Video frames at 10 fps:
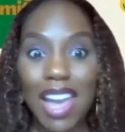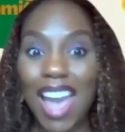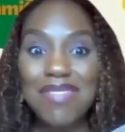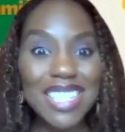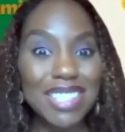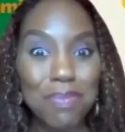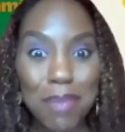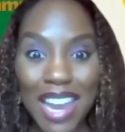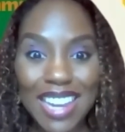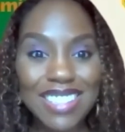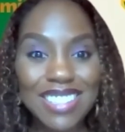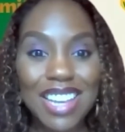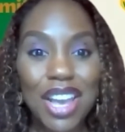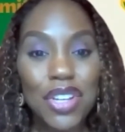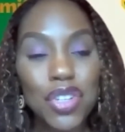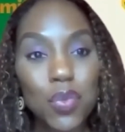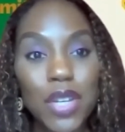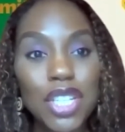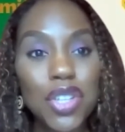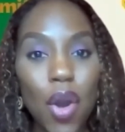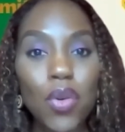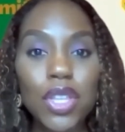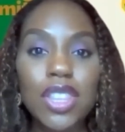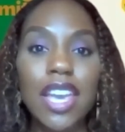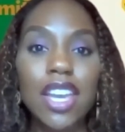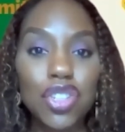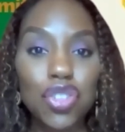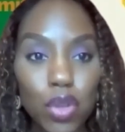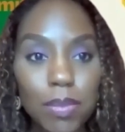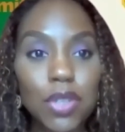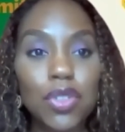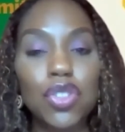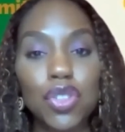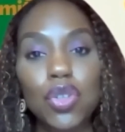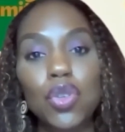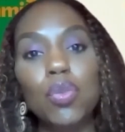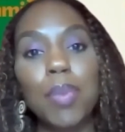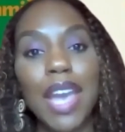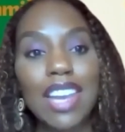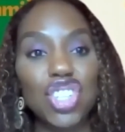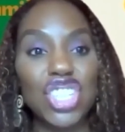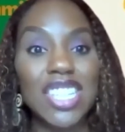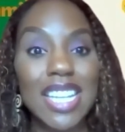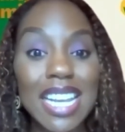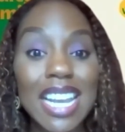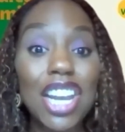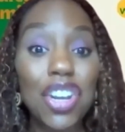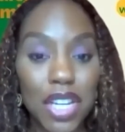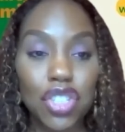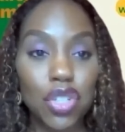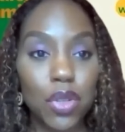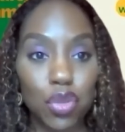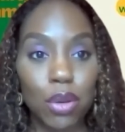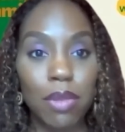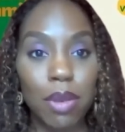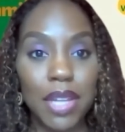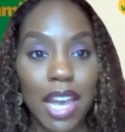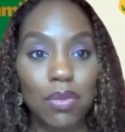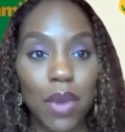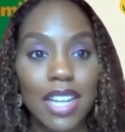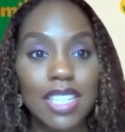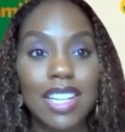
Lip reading: evidence-based, we know that they contribute to patients adhering to a treatment plan, right?